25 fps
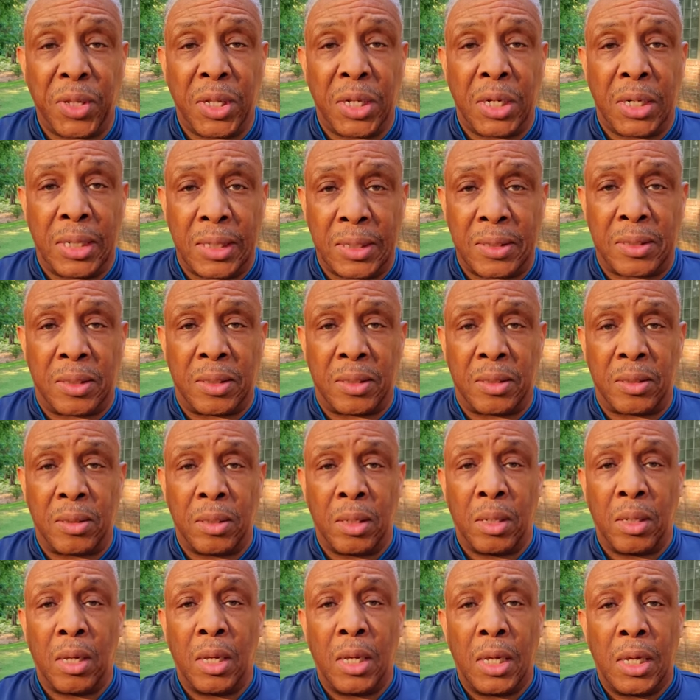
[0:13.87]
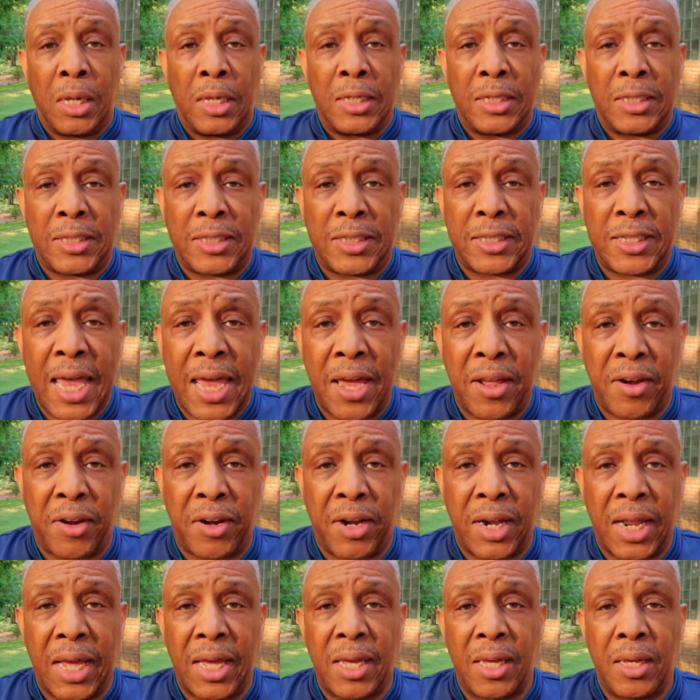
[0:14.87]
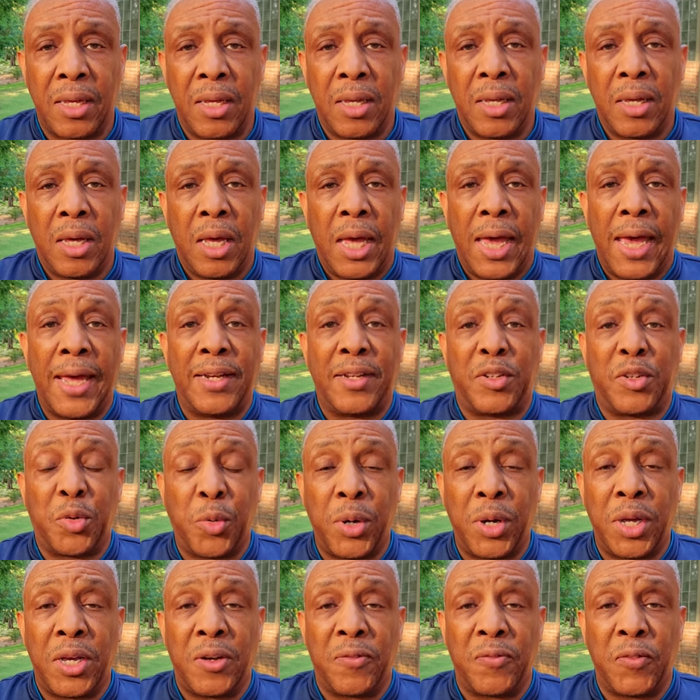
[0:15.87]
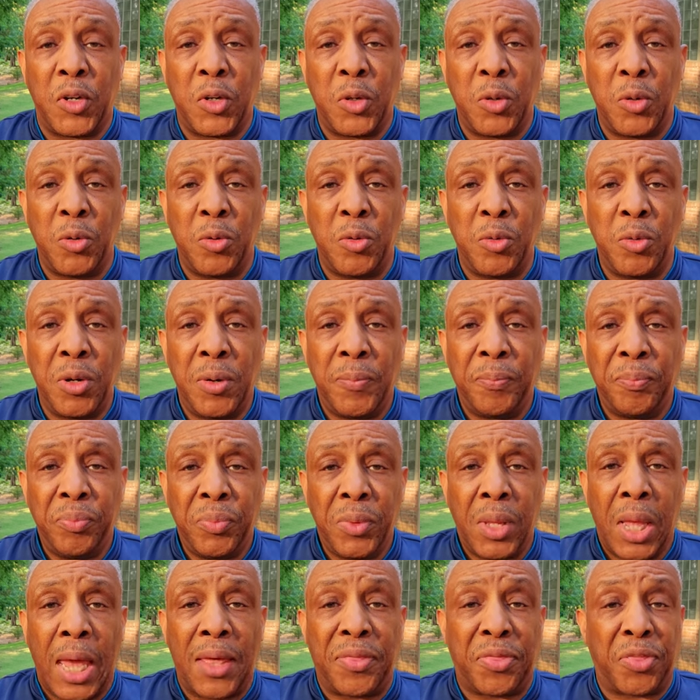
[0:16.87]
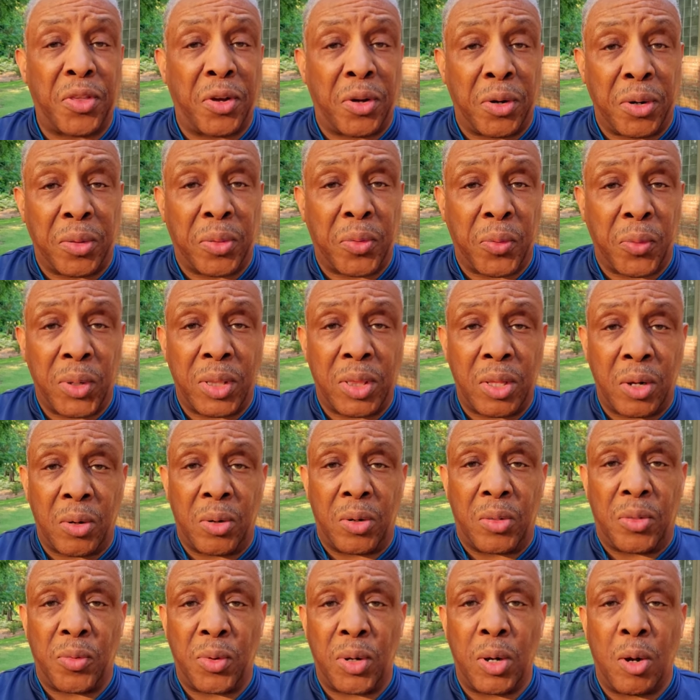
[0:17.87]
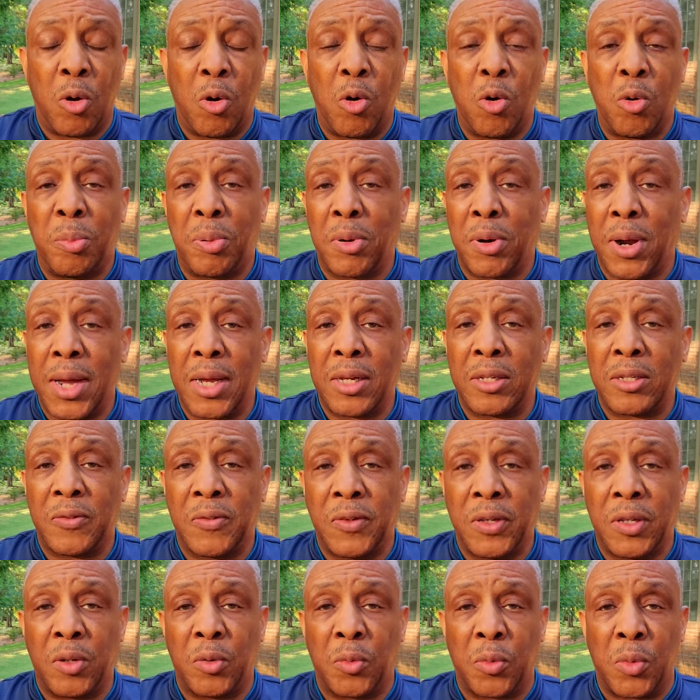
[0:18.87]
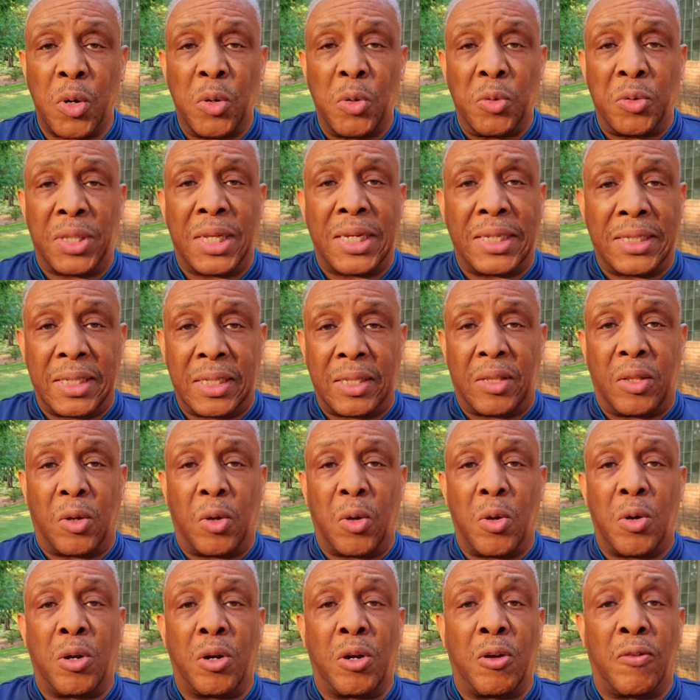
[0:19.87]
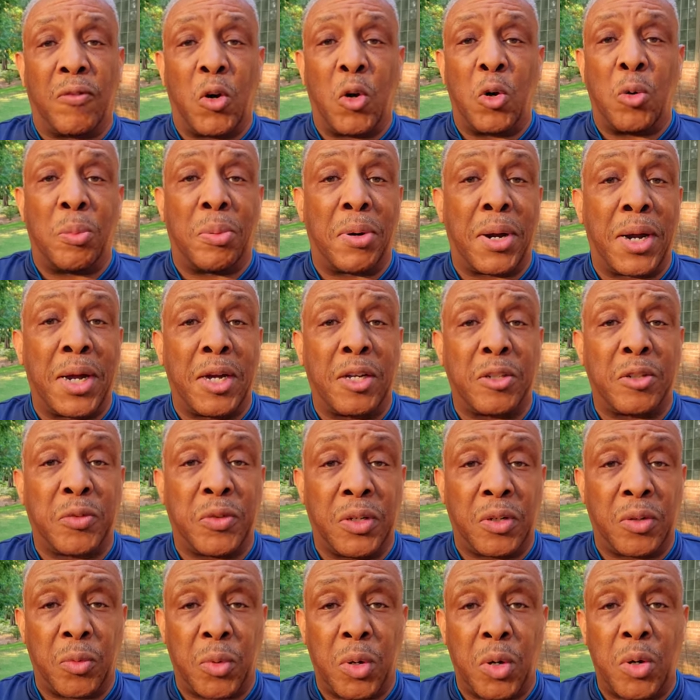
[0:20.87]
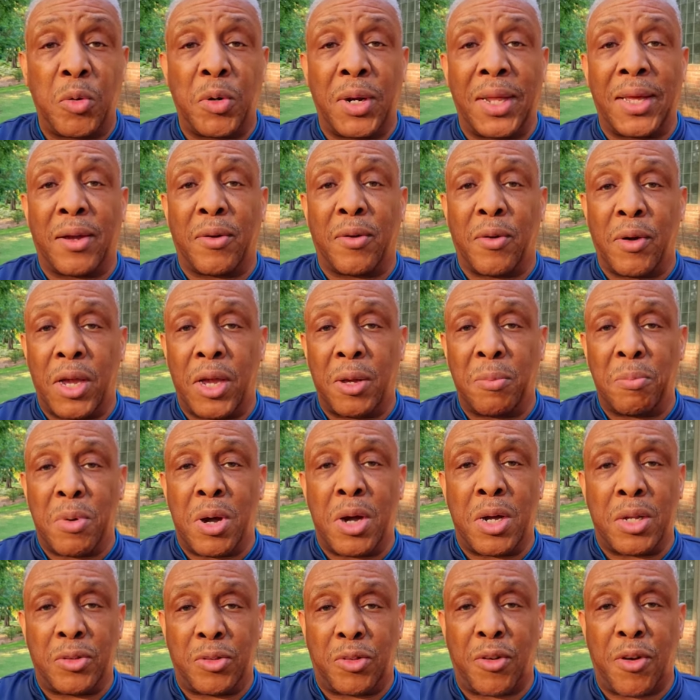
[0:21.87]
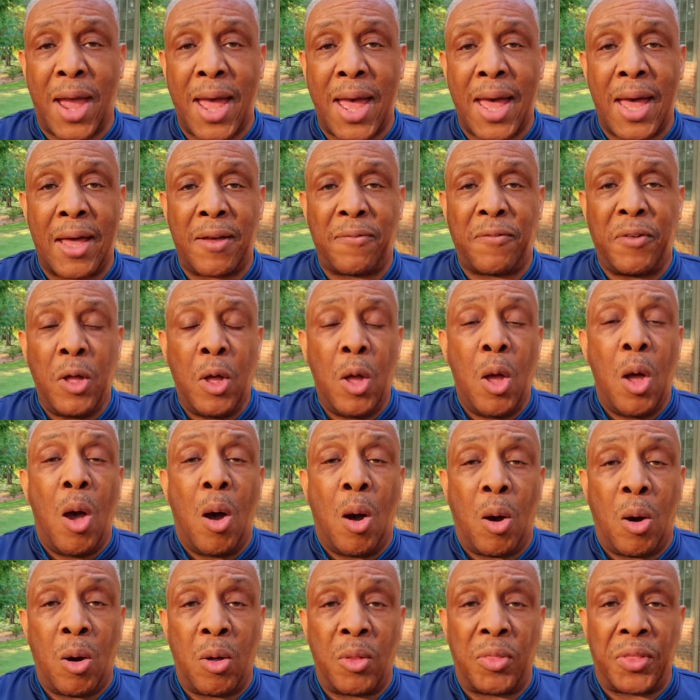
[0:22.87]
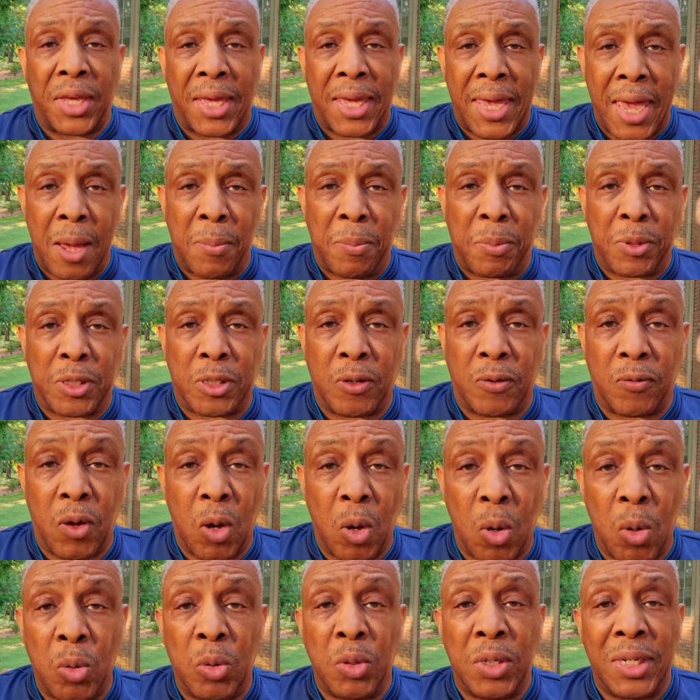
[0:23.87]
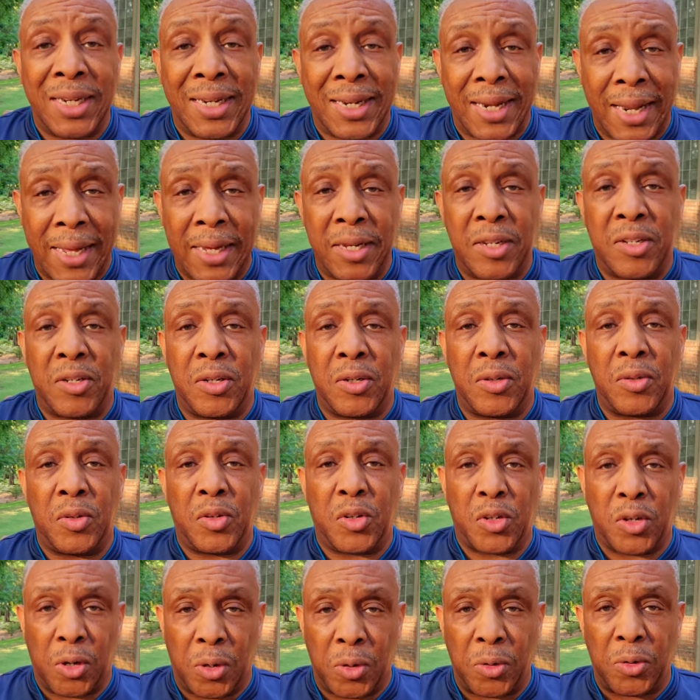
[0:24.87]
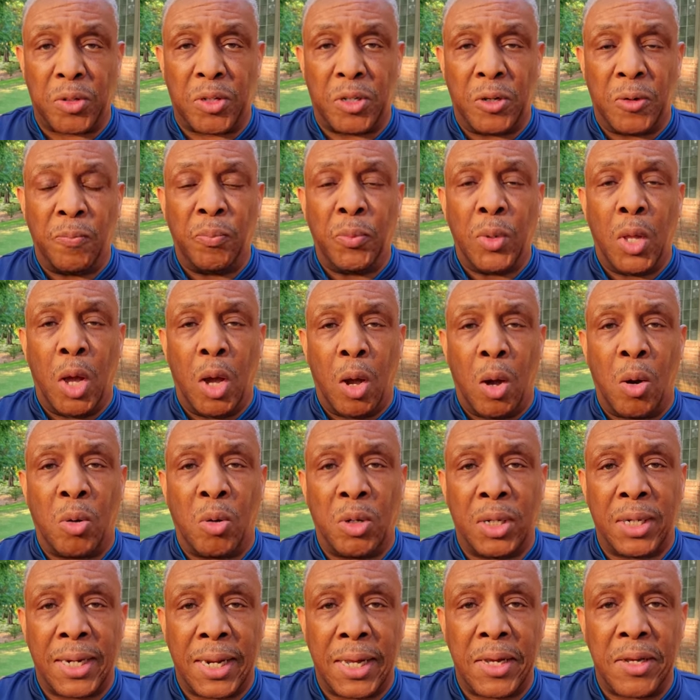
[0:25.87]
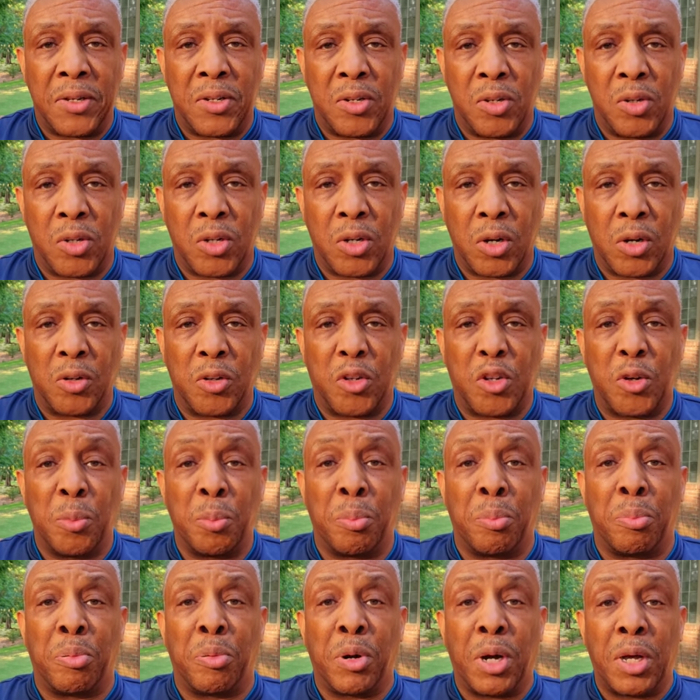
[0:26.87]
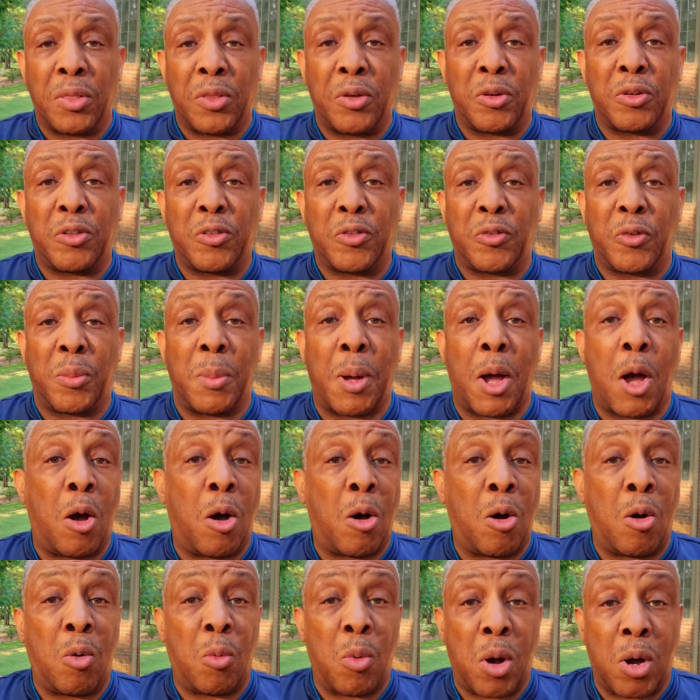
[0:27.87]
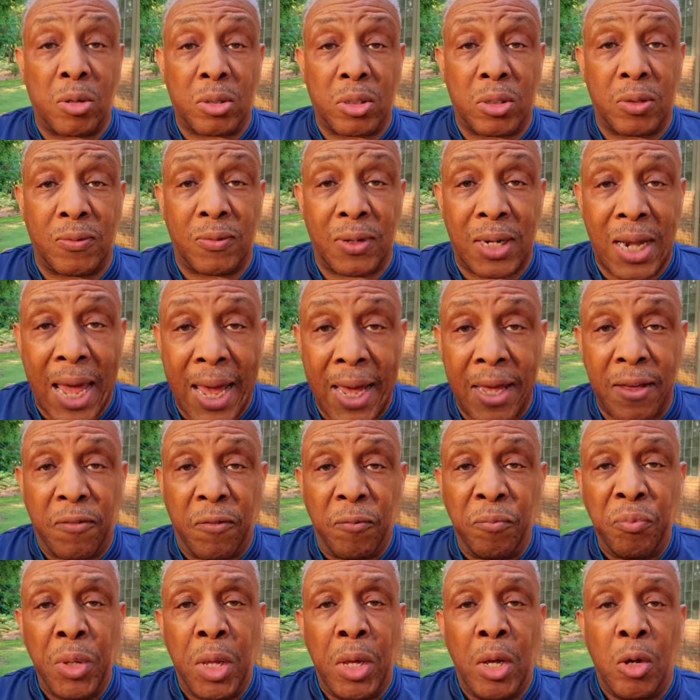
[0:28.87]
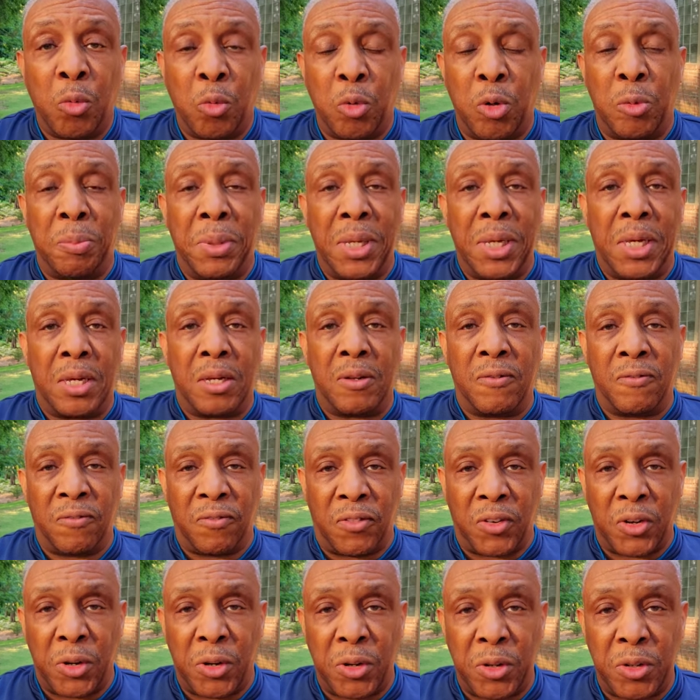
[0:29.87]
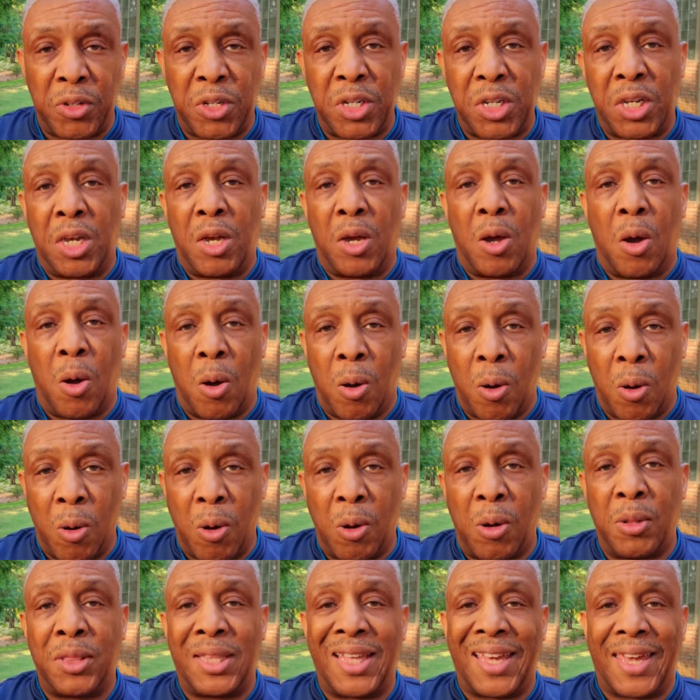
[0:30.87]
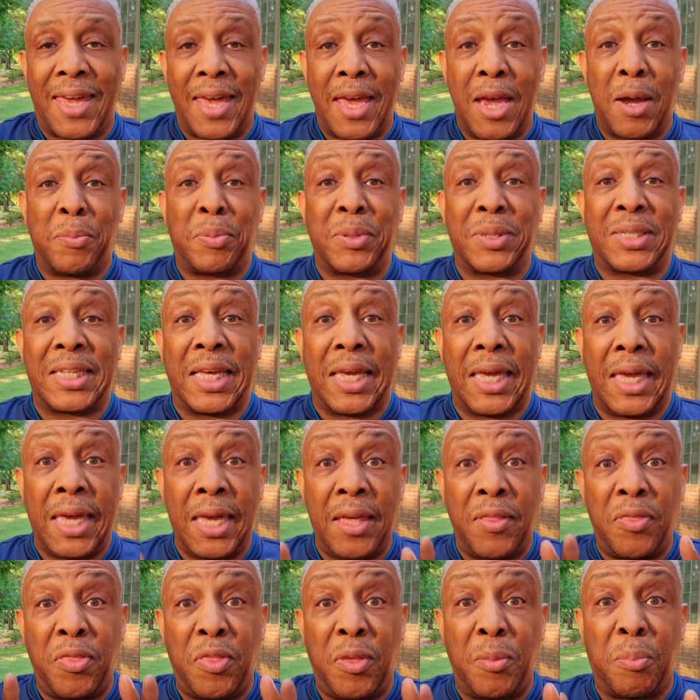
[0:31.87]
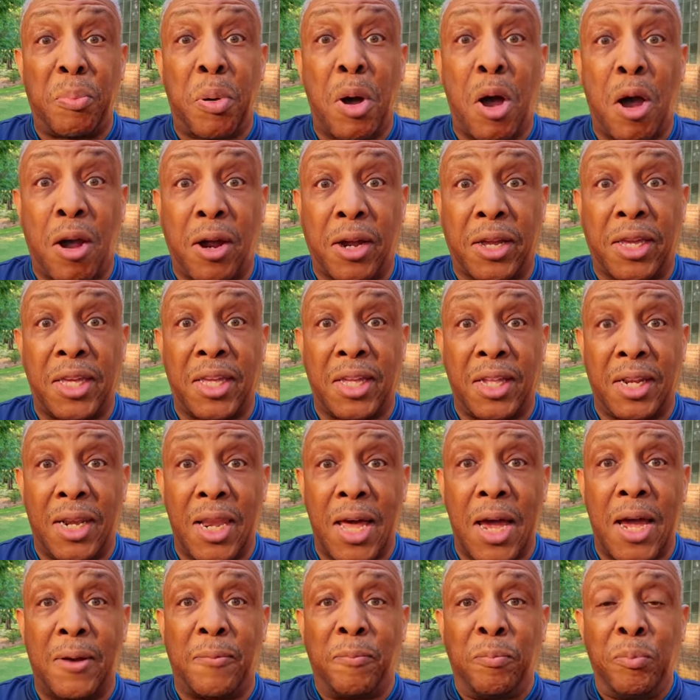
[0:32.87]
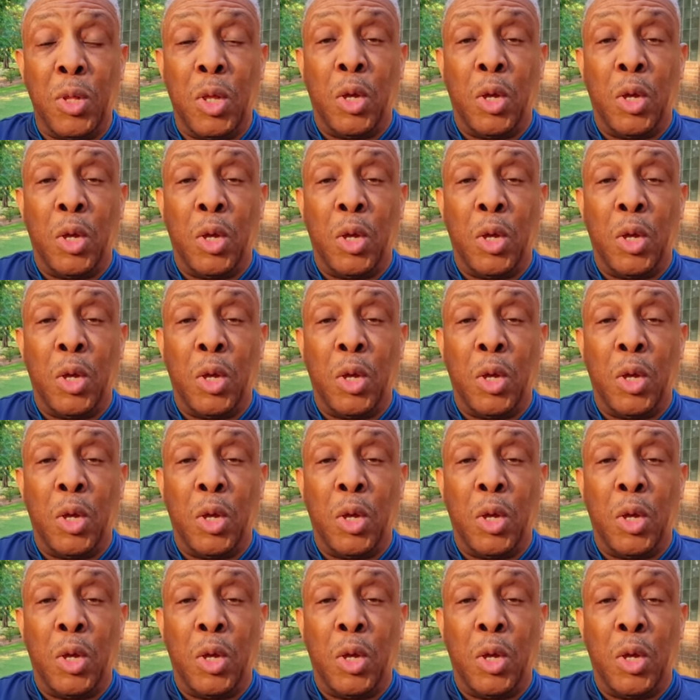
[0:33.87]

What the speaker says: Listen, Saturday at 12 noon at 3333 Old Brownsville Road, that's at the corner of Old Brownsville Road and Craigmont Drive on the campus of Holy Nation Church. Holy Nation Church, brothers from all walks of life will be converging on the campus in the parking lot.